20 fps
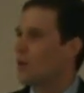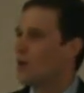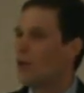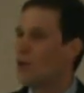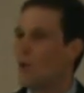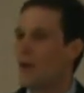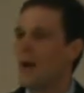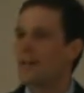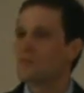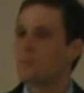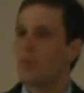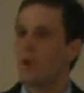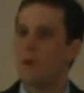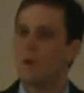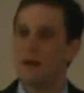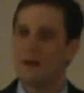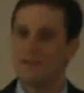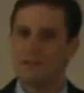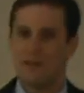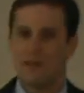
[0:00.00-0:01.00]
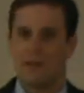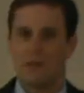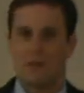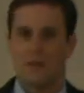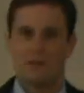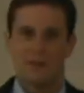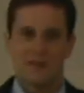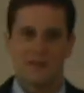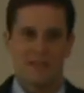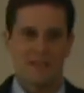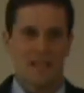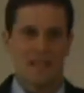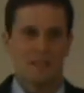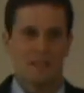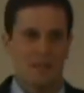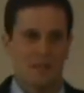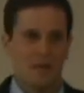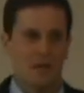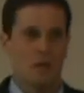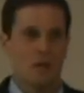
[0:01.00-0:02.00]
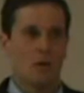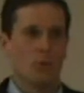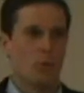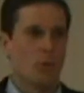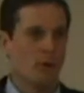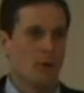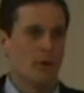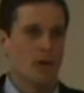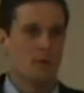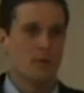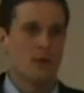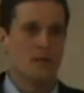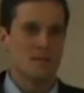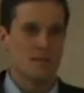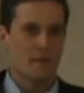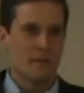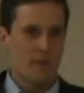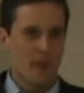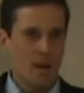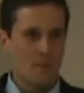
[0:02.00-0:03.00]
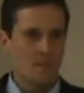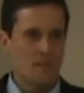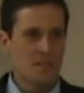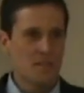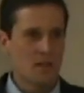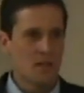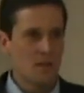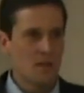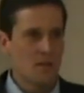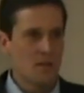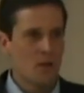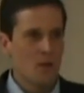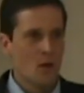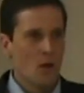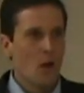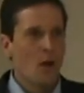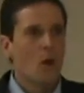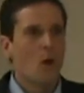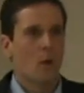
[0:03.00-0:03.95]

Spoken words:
Who has more rights here? Those of us that live here and work here and raise our families here,